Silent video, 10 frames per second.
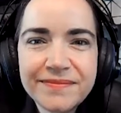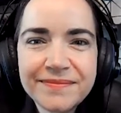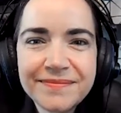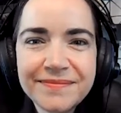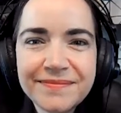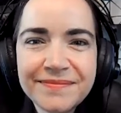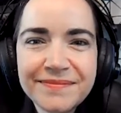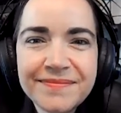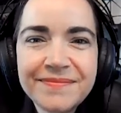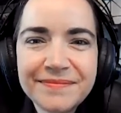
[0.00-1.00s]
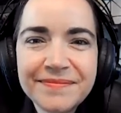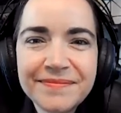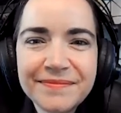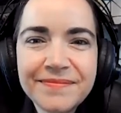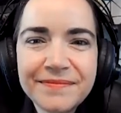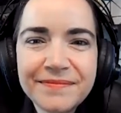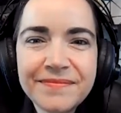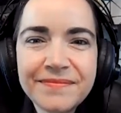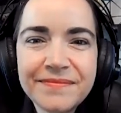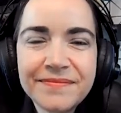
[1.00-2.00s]

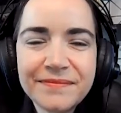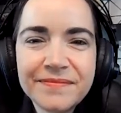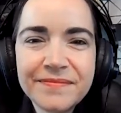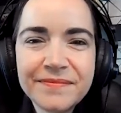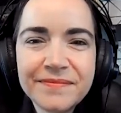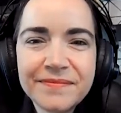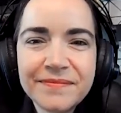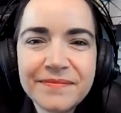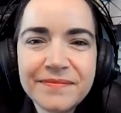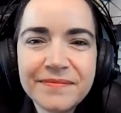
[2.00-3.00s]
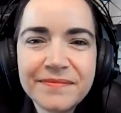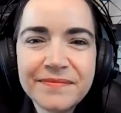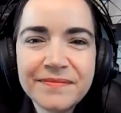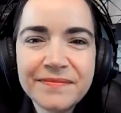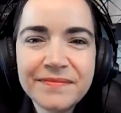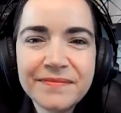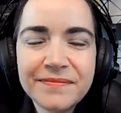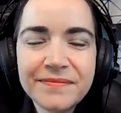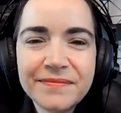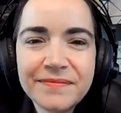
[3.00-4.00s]

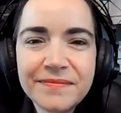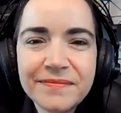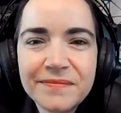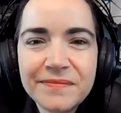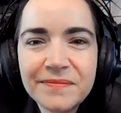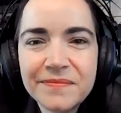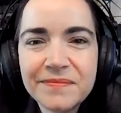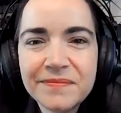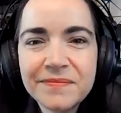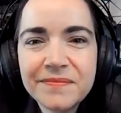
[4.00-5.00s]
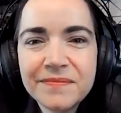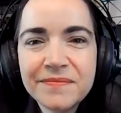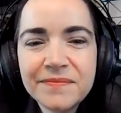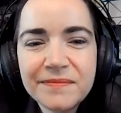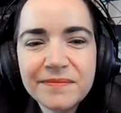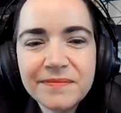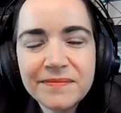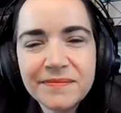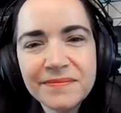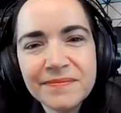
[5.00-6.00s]

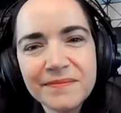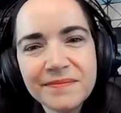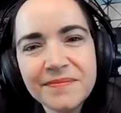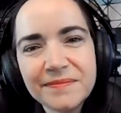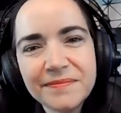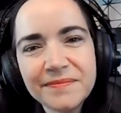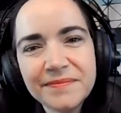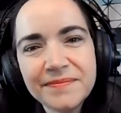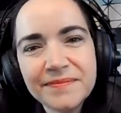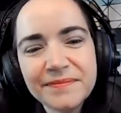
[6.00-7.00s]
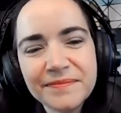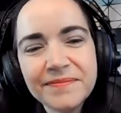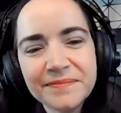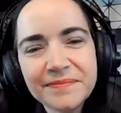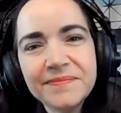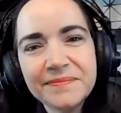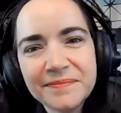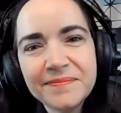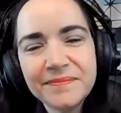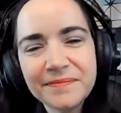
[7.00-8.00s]
No words are spoken by the person on screen.